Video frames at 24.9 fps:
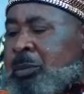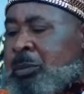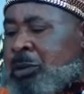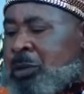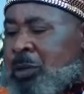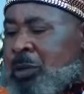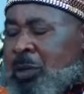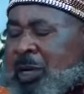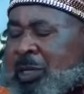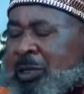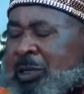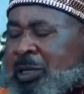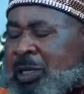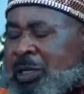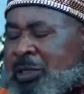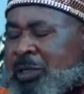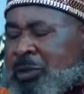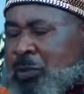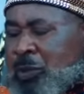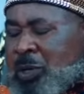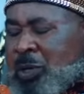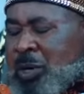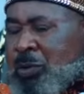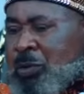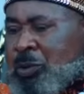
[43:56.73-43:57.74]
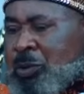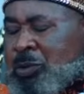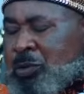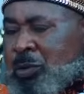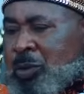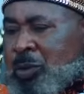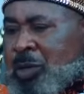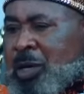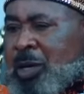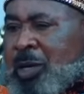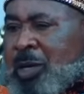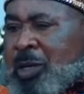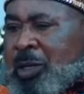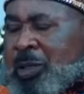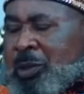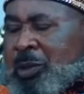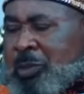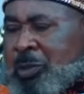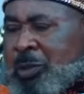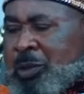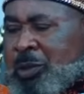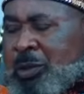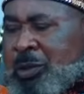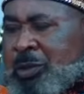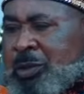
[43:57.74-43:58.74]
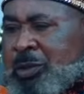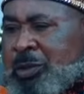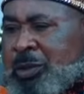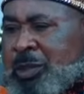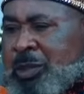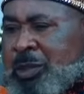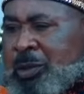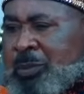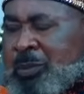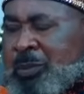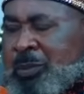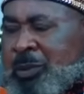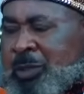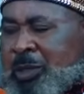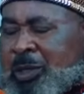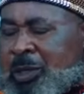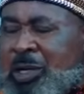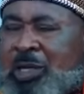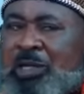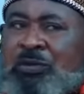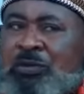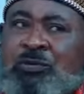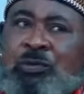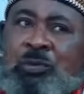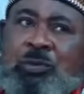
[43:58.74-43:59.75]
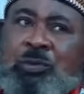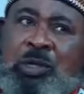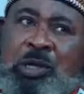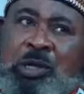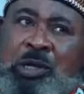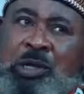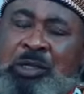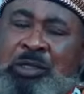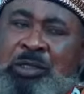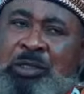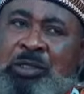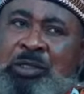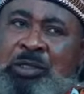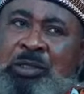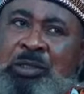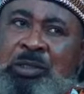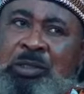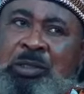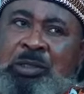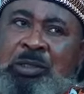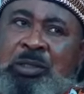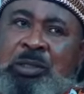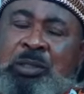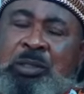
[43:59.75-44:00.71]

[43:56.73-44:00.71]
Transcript: It's all right, that's what I want to hear. Because in the next few days,